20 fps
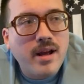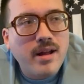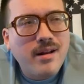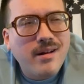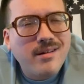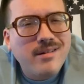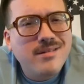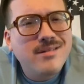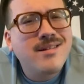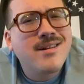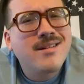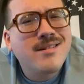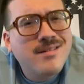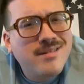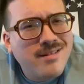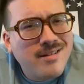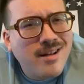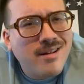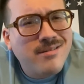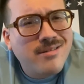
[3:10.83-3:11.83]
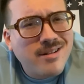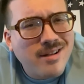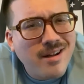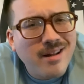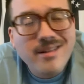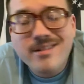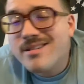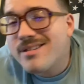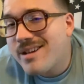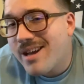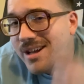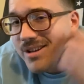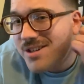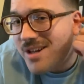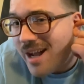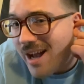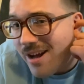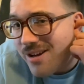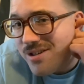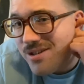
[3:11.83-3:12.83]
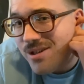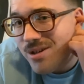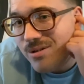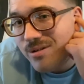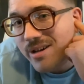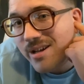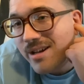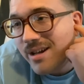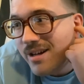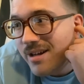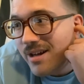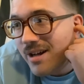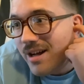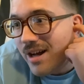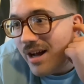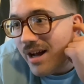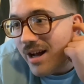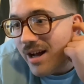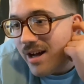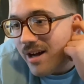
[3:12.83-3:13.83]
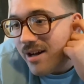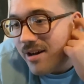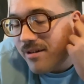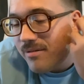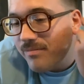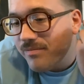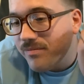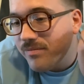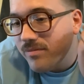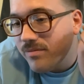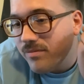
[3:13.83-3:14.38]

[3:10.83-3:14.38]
And I was like, sounds kind of sketchy. How'd you do it? Um,